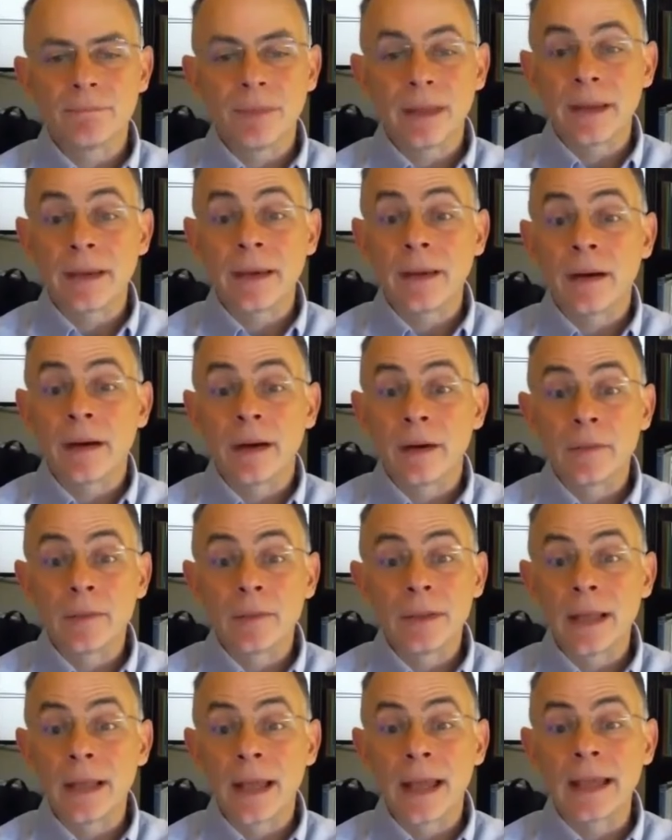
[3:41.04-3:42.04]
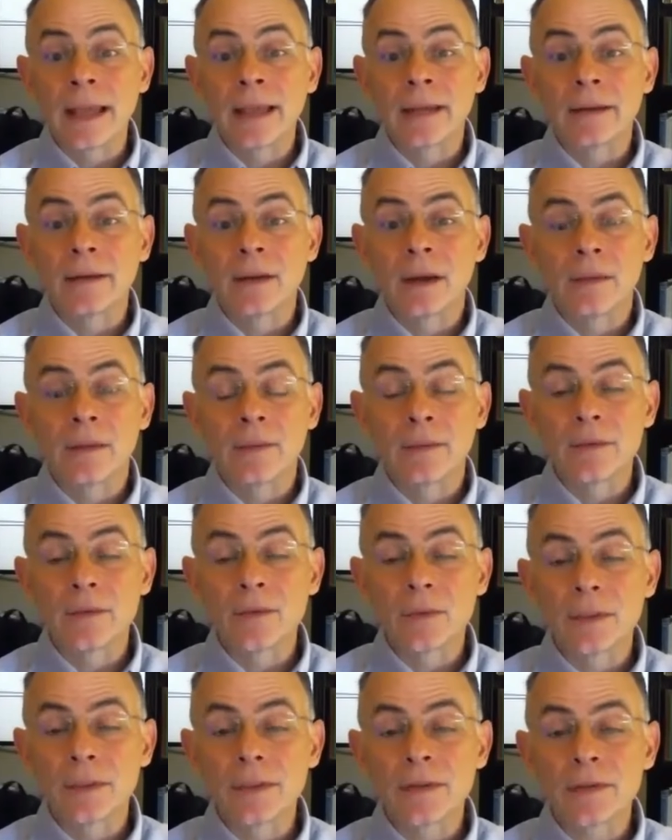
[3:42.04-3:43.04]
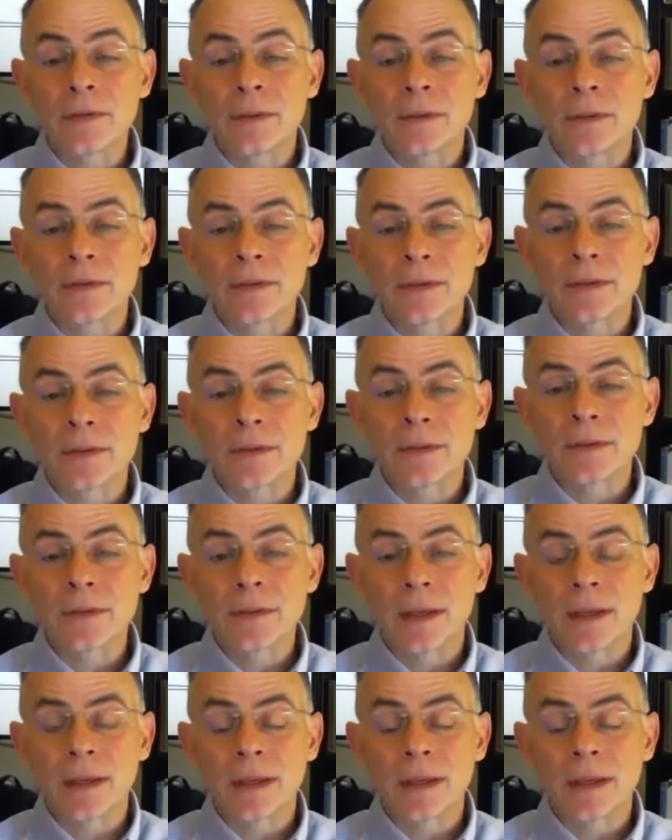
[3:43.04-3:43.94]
they are reliant on those resources,